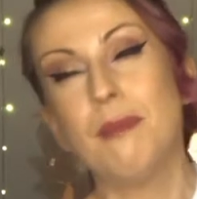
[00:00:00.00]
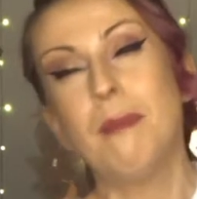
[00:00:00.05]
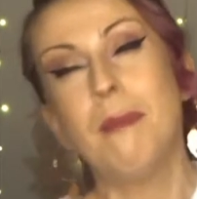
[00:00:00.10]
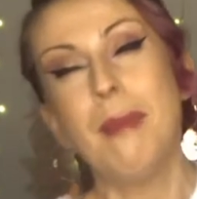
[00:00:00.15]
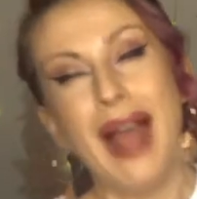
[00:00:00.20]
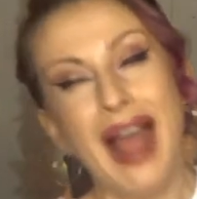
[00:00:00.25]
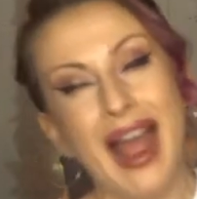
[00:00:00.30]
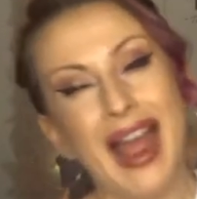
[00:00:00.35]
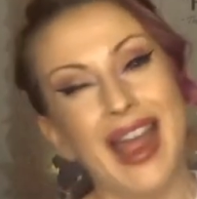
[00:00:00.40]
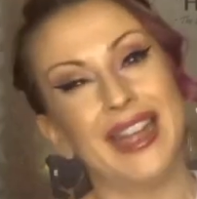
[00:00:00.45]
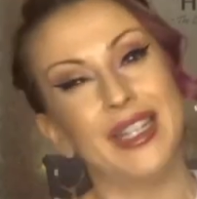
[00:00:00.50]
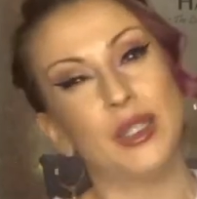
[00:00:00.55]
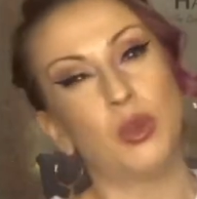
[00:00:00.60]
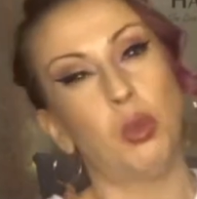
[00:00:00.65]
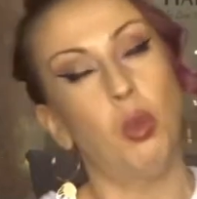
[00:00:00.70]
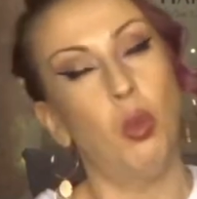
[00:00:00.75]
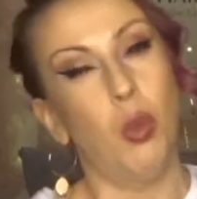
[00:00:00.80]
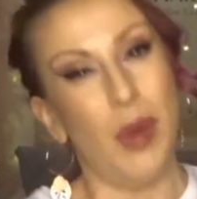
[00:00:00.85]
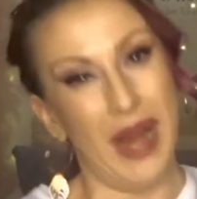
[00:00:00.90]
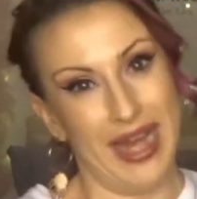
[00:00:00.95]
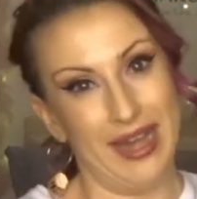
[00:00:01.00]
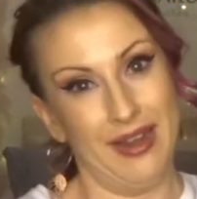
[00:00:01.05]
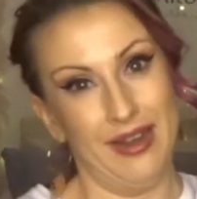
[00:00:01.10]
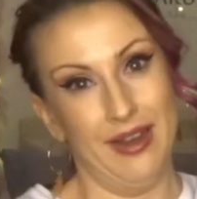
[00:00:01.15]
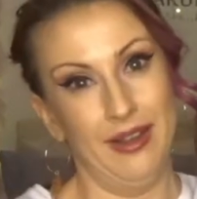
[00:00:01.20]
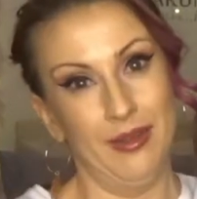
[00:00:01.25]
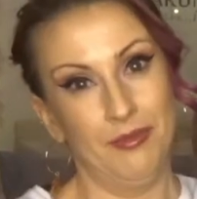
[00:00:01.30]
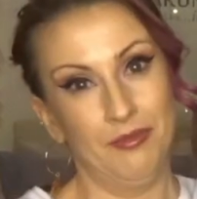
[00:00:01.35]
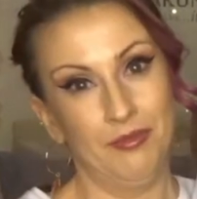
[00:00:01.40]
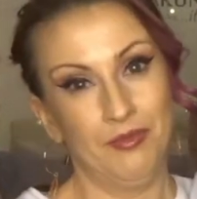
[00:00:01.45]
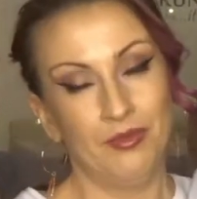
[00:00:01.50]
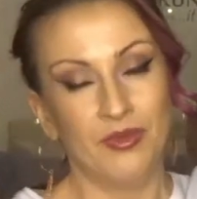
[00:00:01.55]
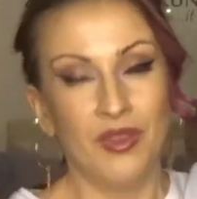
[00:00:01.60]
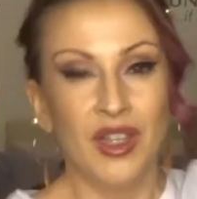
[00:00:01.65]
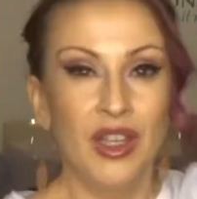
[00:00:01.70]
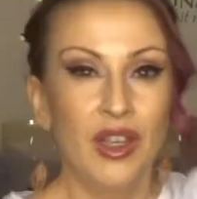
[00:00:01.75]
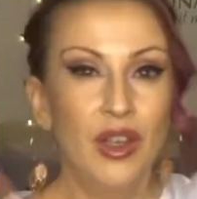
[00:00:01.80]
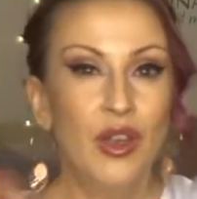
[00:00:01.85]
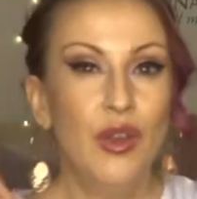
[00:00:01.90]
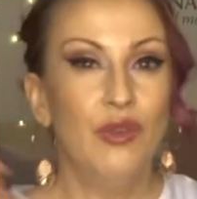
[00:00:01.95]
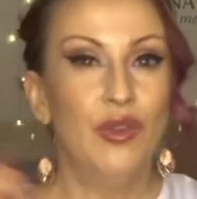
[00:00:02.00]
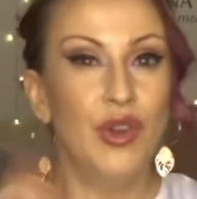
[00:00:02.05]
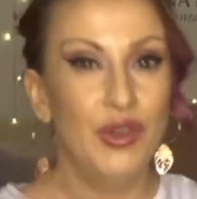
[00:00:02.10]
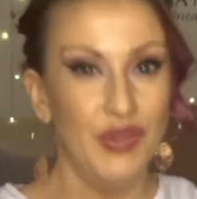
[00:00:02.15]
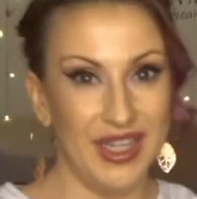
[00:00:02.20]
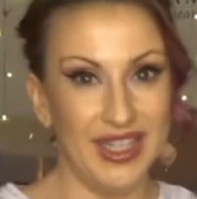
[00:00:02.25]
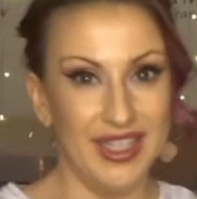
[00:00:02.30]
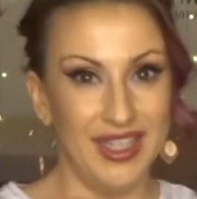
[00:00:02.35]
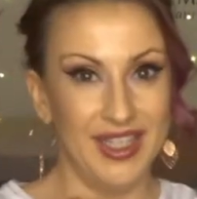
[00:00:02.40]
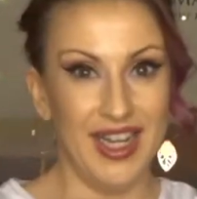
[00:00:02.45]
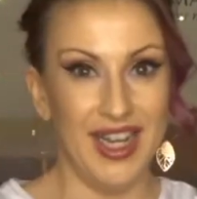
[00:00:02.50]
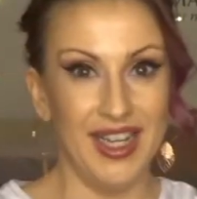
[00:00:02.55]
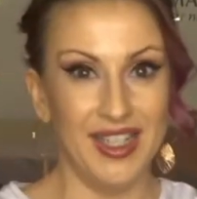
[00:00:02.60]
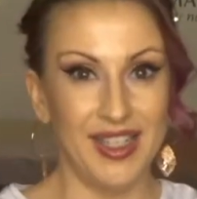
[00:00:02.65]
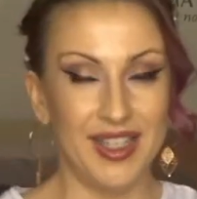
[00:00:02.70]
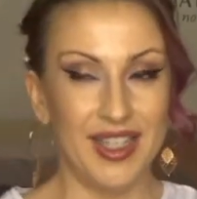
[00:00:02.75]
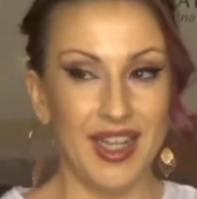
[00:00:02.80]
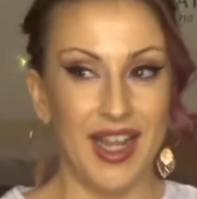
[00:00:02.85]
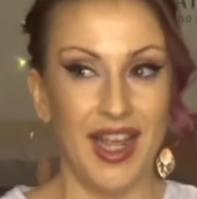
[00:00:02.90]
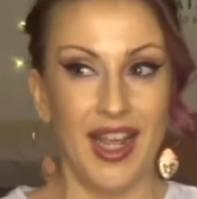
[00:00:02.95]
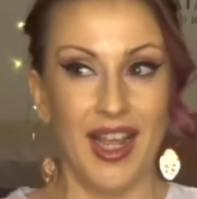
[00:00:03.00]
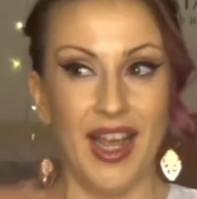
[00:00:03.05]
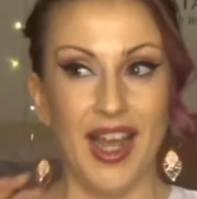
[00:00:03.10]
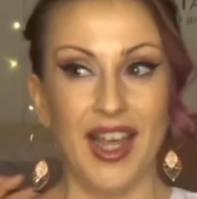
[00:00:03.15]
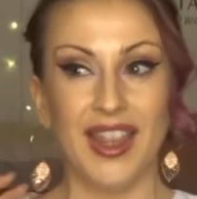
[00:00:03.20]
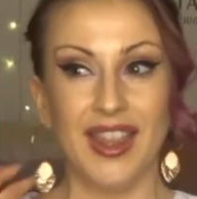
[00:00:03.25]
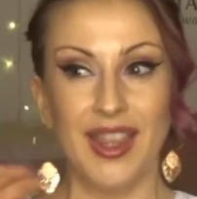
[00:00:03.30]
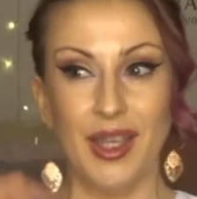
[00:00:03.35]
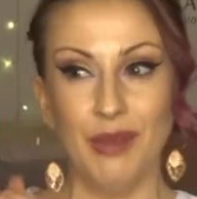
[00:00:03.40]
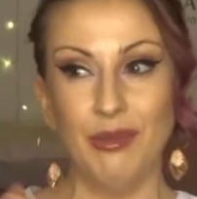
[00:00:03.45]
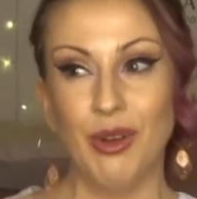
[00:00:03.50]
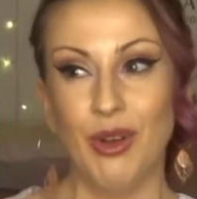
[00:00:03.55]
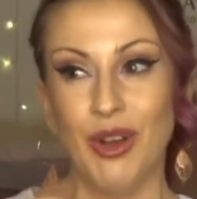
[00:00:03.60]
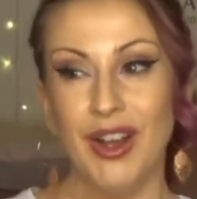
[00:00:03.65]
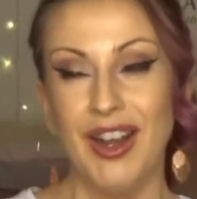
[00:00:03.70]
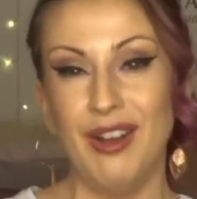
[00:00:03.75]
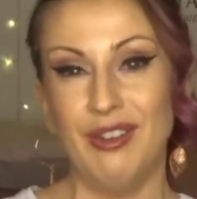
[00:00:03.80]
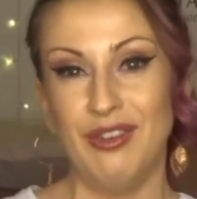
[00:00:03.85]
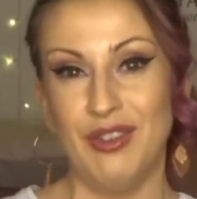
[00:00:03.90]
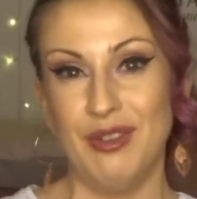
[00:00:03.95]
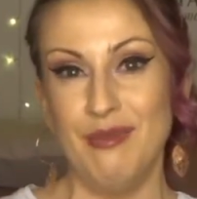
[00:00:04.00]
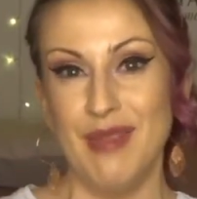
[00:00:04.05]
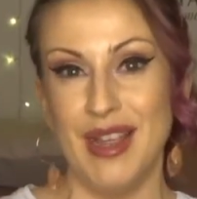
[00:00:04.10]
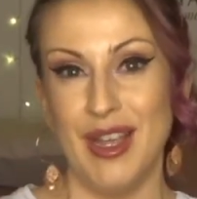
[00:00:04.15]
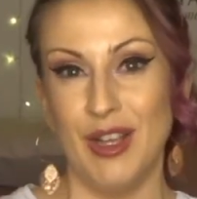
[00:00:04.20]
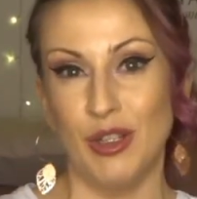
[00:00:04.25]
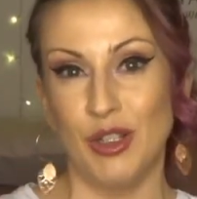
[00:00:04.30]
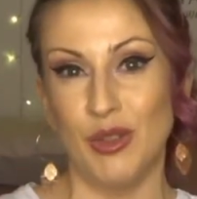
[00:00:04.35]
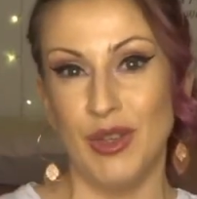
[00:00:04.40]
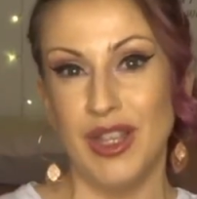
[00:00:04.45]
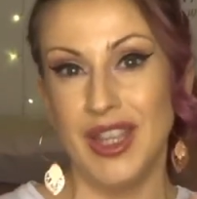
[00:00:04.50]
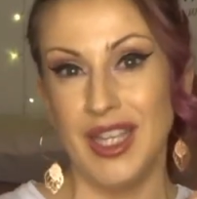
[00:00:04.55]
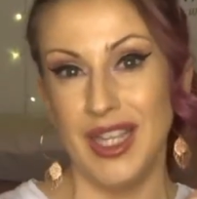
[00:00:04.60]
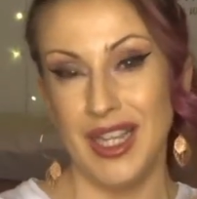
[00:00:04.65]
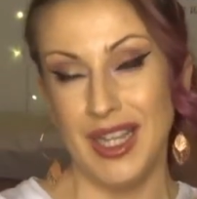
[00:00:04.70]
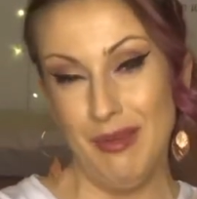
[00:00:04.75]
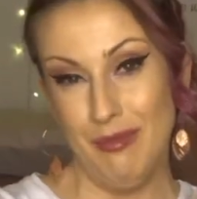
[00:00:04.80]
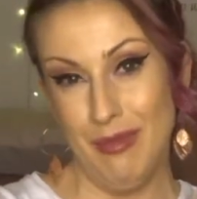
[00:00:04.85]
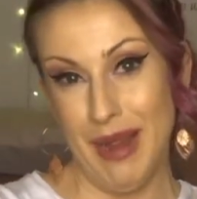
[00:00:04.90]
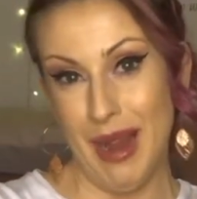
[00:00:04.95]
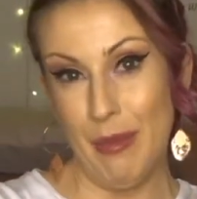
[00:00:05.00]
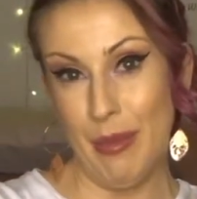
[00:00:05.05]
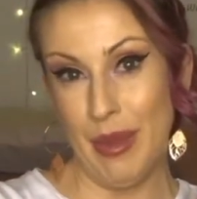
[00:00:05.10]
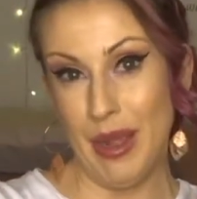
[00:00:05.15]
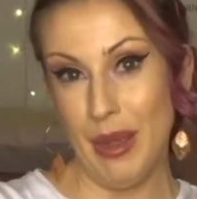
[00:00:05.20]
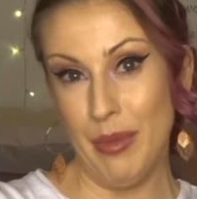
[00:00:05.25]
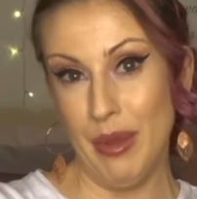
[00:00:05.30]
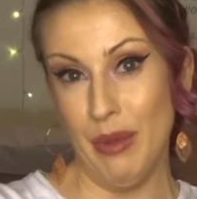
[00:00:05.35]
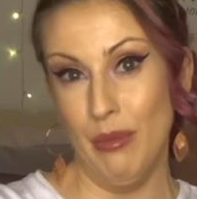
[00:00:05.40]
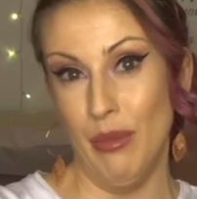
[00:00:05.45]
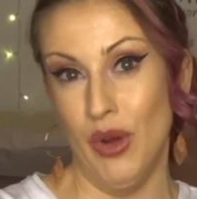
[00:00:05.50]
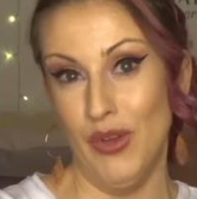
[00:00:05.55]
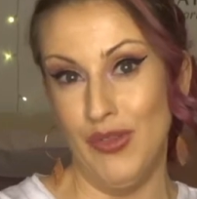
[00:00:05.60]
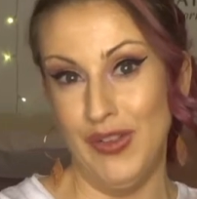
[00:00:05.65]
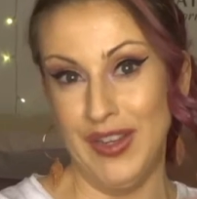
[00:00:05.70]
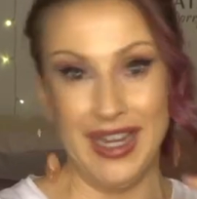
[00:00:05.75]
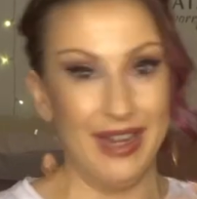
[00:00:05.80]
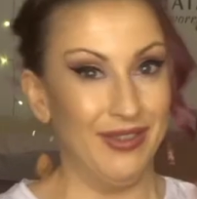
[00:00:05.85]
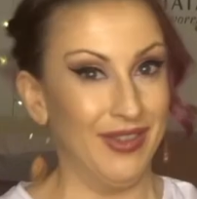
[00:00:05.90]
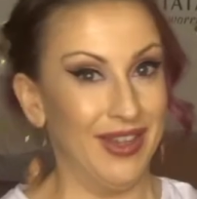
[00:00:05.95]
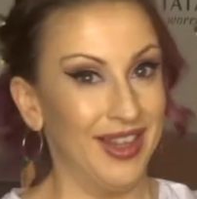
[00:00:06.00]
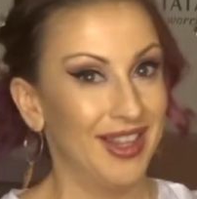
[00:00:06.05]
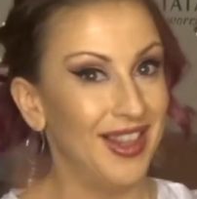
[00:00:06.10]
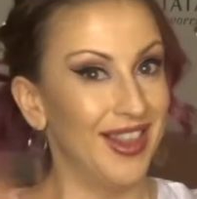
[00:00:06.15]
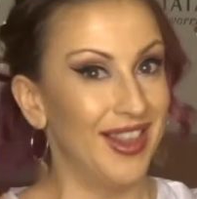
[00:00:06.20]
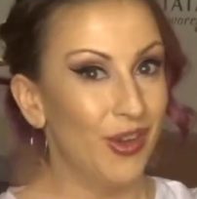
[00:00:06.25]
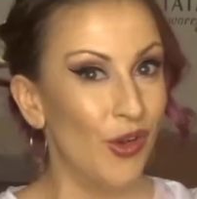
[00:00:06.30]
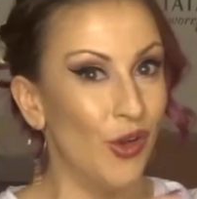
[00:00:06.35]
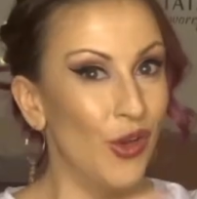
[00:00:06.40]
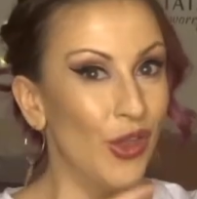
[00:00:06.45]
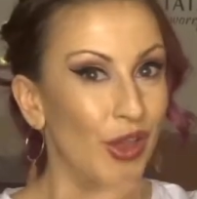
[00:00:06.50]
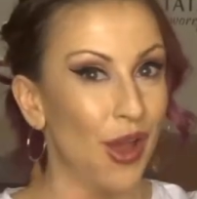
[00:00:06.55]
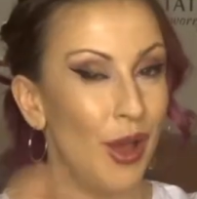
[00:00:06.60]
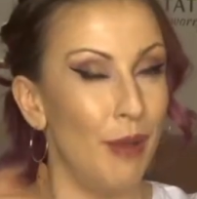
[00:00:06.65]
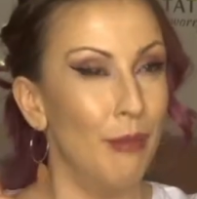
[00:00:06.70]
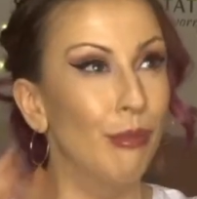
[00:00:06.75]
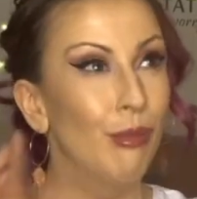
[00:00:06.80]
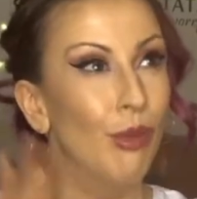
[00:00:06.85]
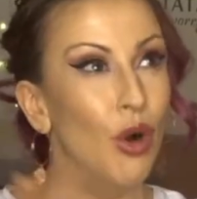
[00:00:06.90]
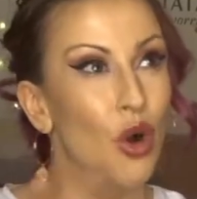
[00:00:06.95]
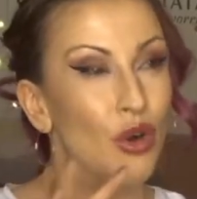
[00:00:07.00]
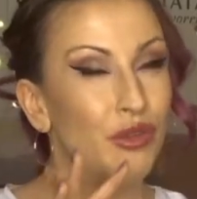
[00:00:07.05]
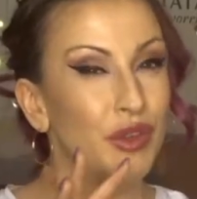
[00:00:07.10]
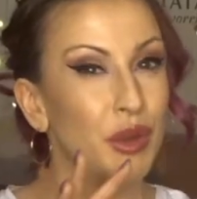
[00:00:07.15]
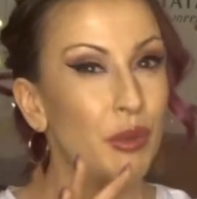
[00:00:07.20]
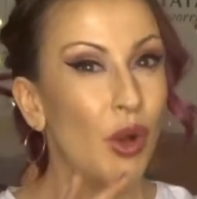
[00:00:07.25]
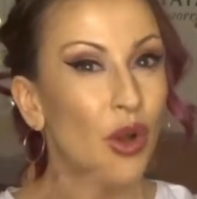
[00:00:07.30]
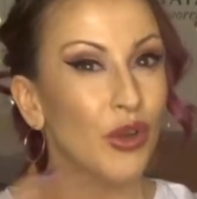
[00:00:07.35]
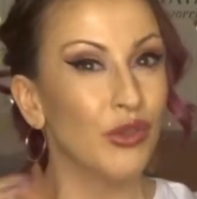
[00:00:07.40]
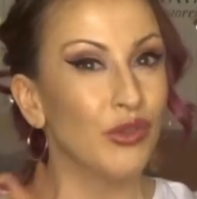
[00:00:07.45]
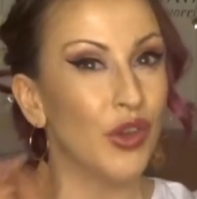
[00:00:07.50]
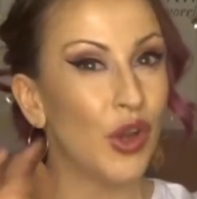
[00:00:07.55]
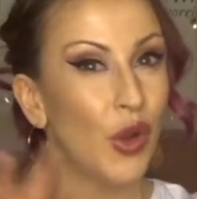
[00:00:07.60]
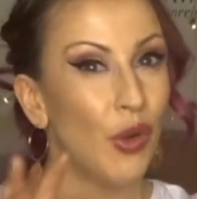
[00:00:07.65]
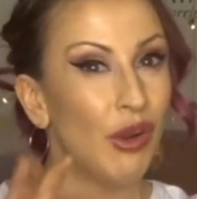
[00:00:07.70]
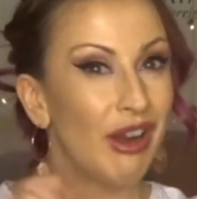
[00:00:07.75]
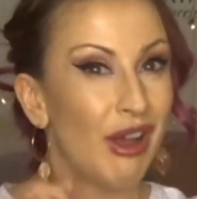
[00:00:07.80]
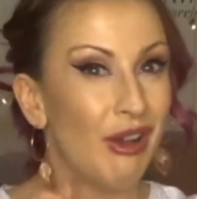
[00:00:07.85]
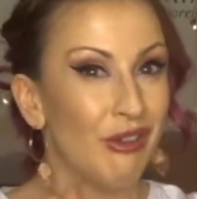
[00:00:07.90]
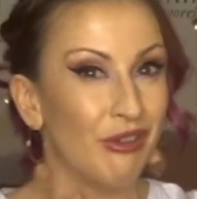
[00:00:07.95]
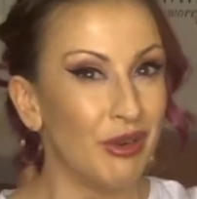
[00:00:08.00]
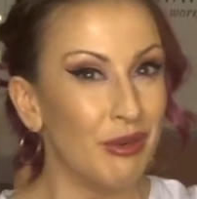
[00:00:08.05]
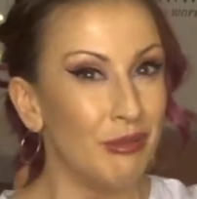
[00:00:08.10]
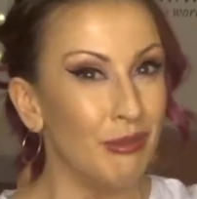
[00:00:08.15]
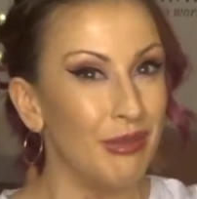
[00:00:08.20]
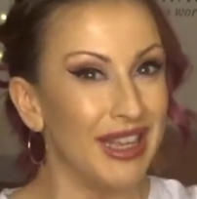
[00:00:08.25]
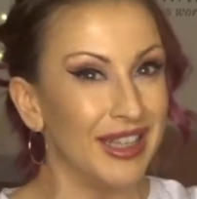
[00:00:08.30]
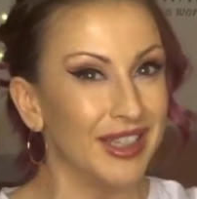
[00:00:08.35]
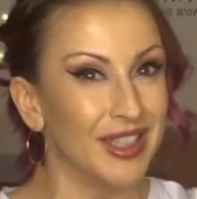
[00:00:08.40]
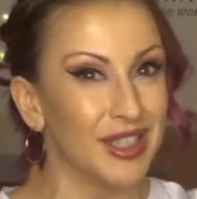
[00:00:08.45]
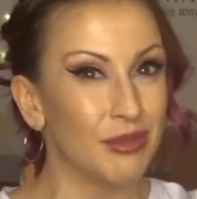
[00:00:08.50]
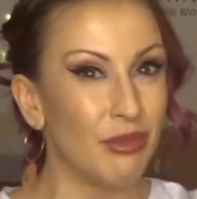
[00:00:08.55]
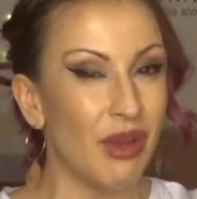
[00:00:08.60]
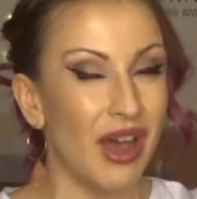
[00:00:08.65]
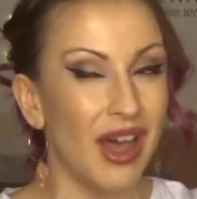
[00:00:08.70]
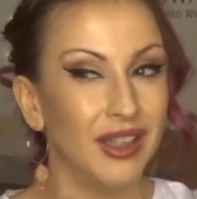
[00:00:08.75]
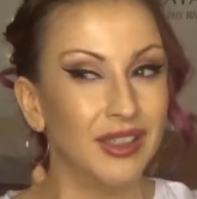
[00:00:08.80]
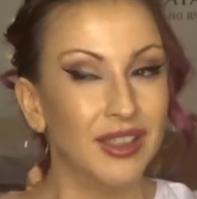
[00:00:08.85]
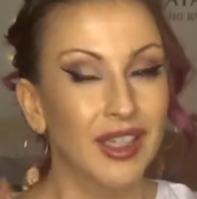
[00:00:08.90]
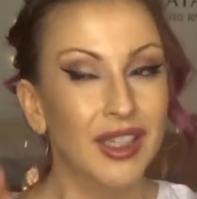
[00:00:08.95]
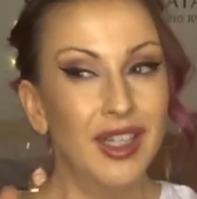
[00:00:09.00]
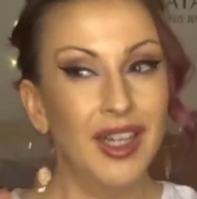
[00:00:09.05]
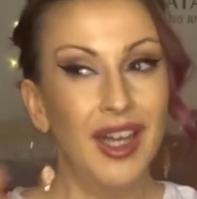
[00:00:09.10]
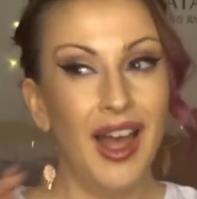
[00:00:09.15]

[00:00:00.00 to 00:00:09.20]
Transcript: might win for Valentine's Day. I think we're going out for a meal, so I think it might be a bit more forgiving than the other mauvey one for going out for a meal as well.